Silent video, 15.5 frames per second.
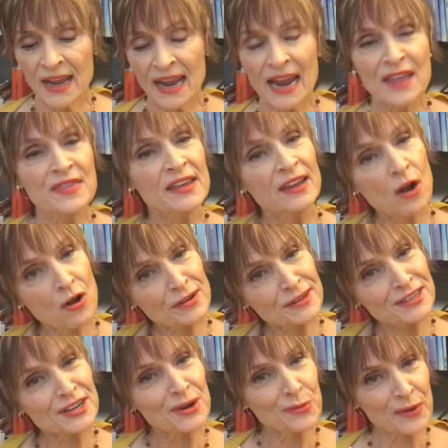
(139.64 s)
And then
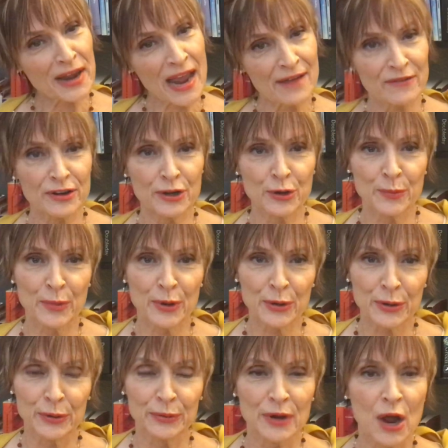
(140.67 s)
also we have a new
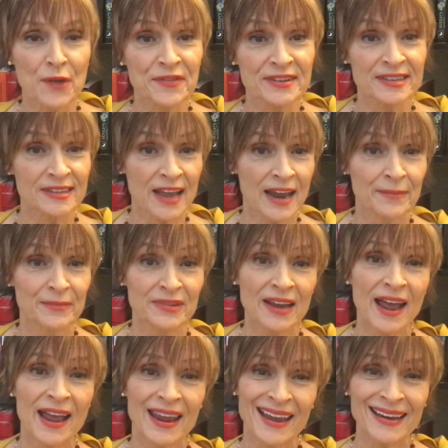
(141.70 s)
moon on the same
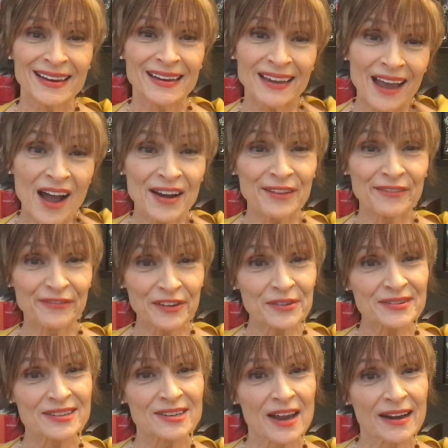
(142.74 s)
day, and it kind of
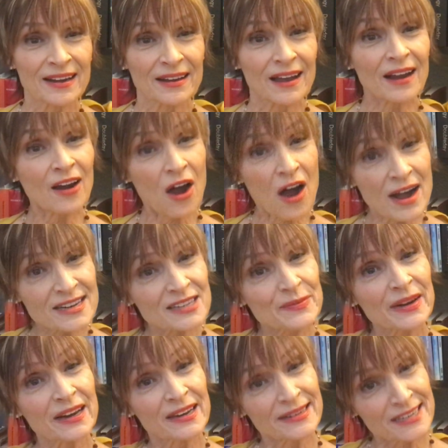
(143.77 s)
feels like a
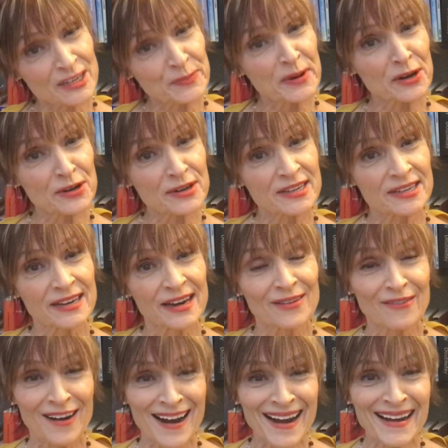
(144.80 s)
cosmic conspiracy,
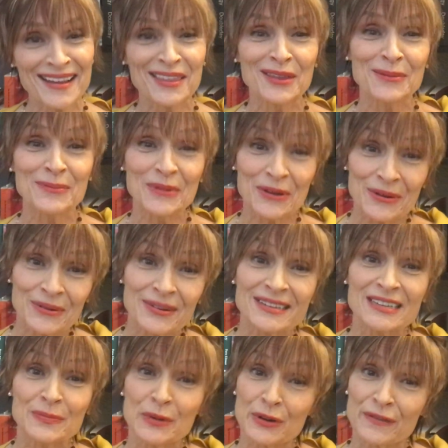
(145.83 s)
right? The moon
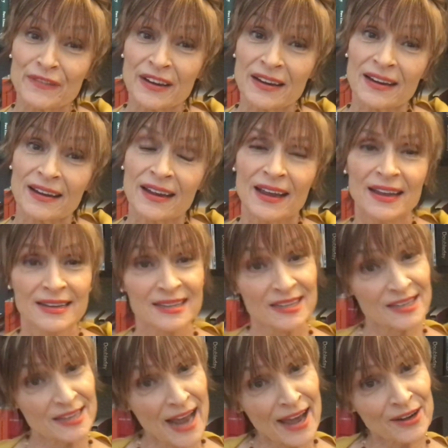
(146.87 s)
is moving,
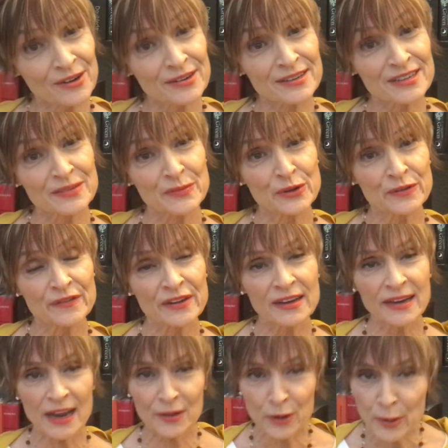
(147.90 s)
Saturn is
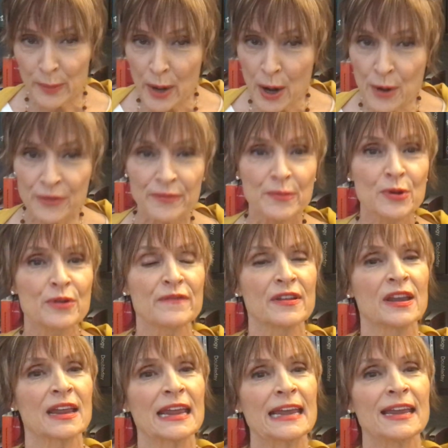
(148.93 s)
moving, and they're both
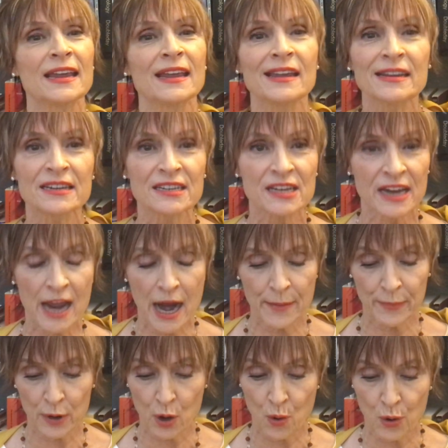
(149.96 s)
moving into
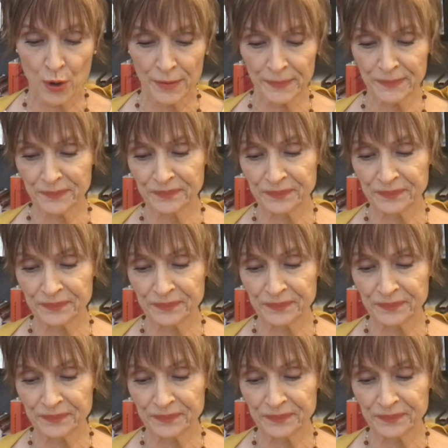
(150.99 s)
Capricorn.